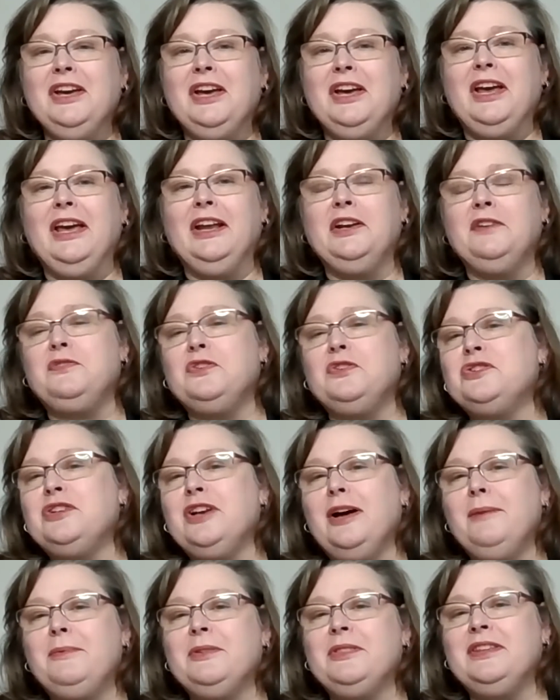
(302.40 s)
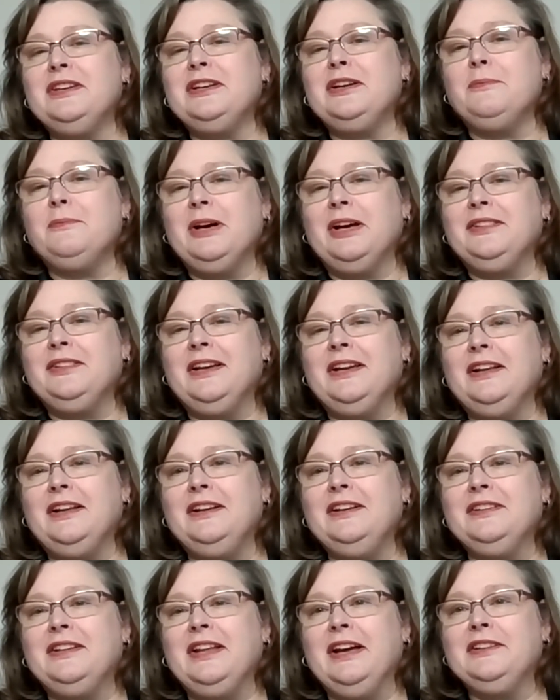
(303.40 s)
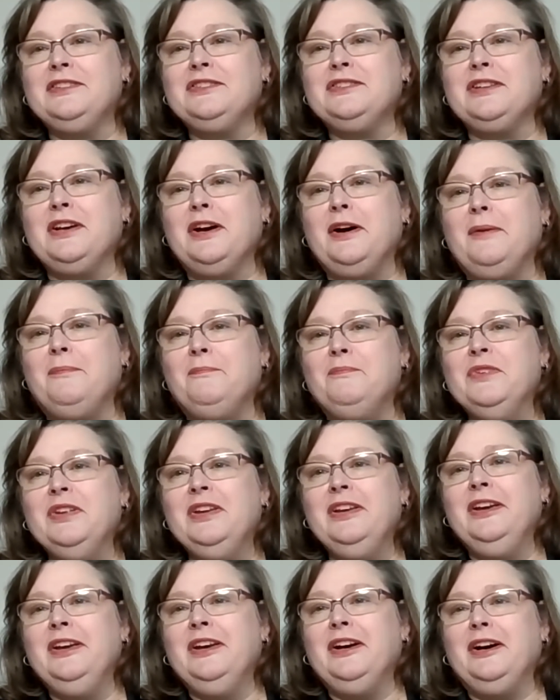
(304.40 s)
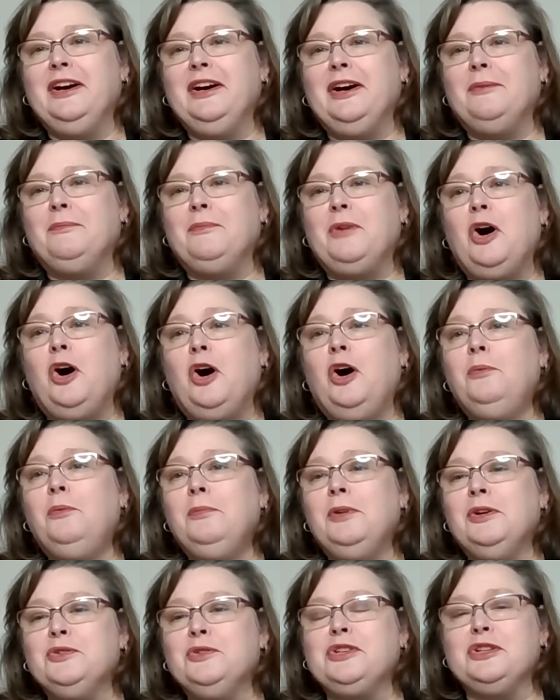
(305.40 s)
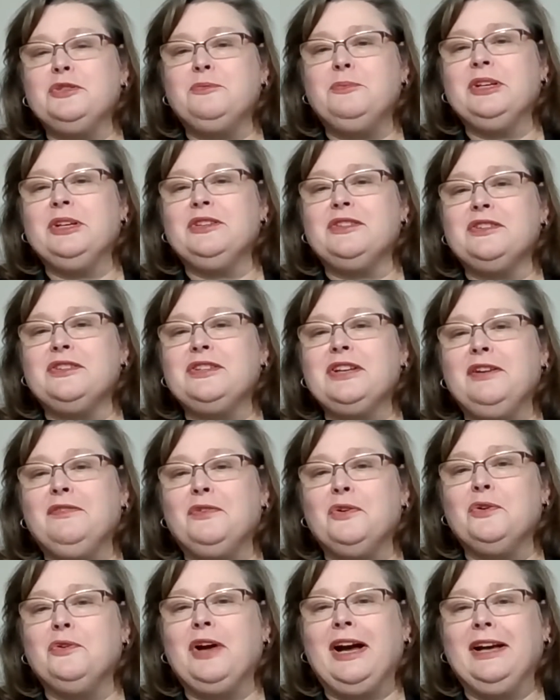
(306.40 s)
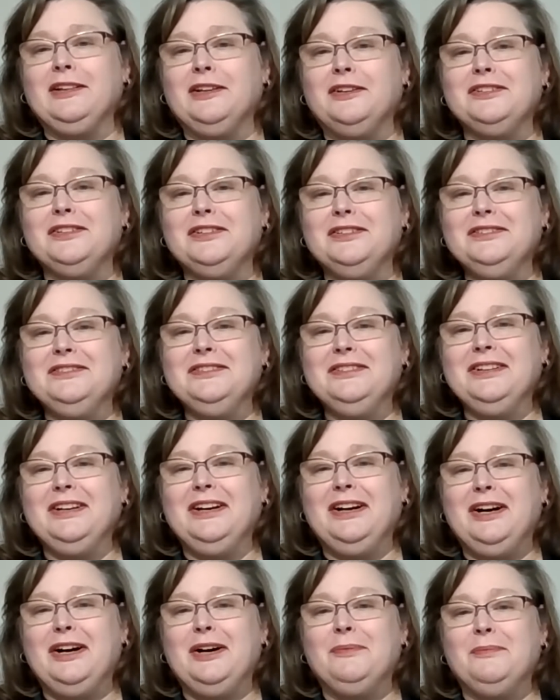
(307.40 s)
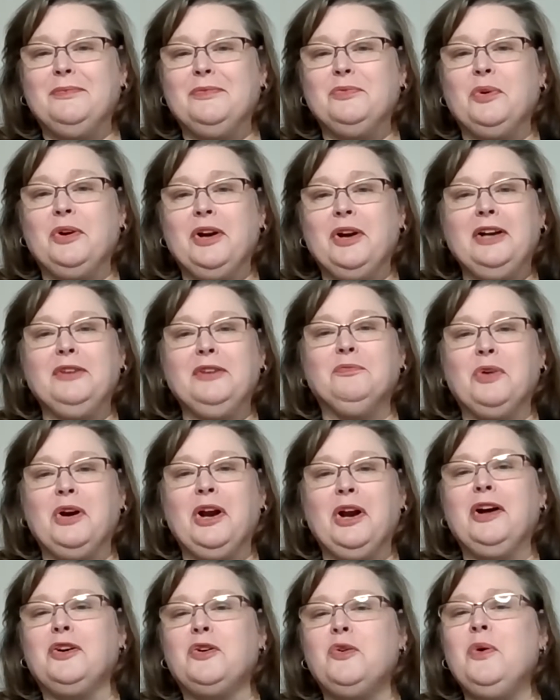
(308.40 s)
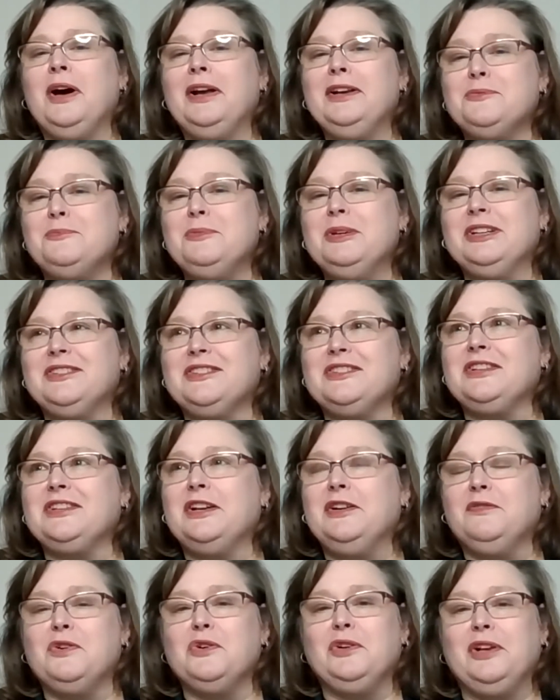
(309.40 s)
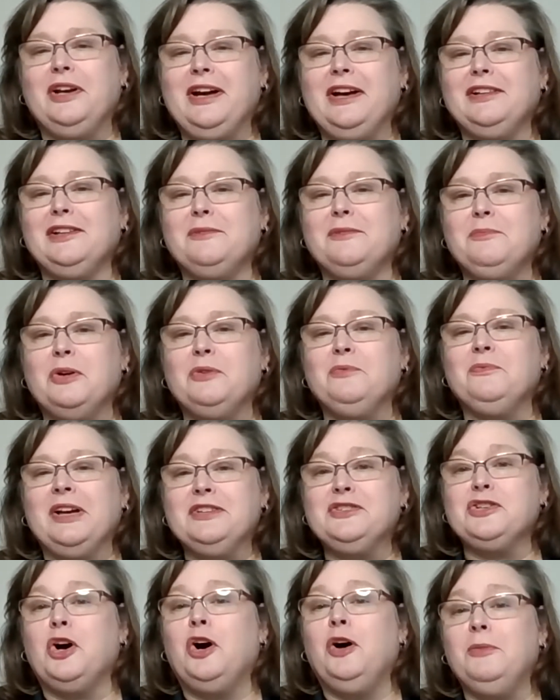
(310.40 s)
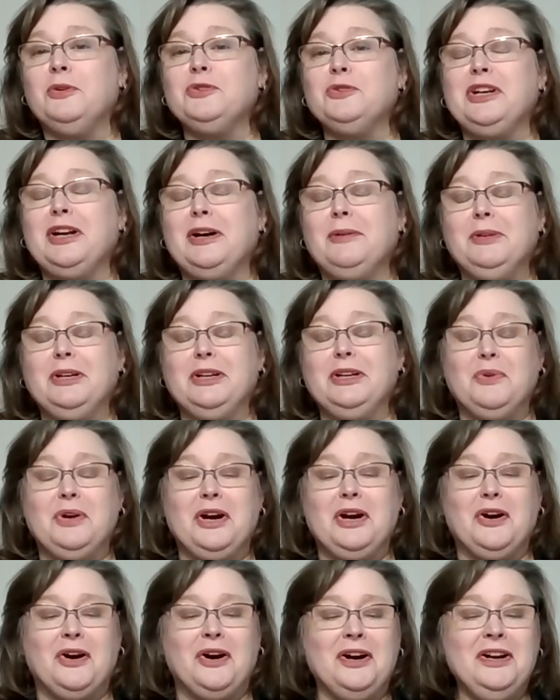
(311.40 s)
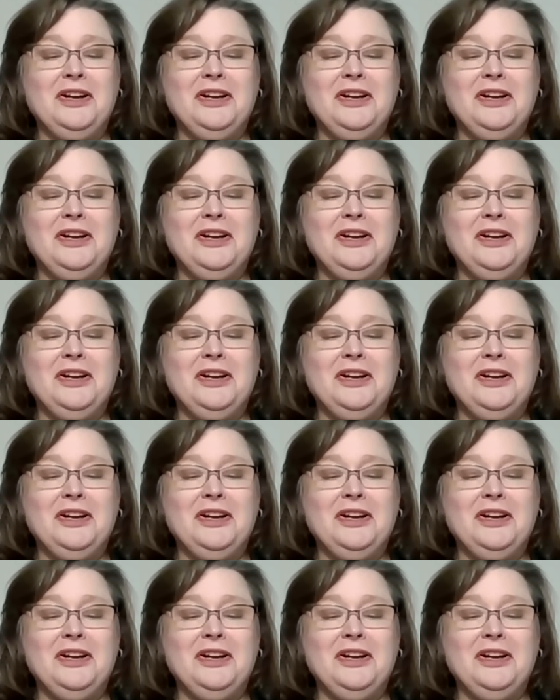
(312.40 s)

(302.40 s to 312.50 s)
And if you stop and think about that, that's almost as big as the state of Rhode Island. We're not quite as big as the state of Rhode Island, but that's almost how big we are.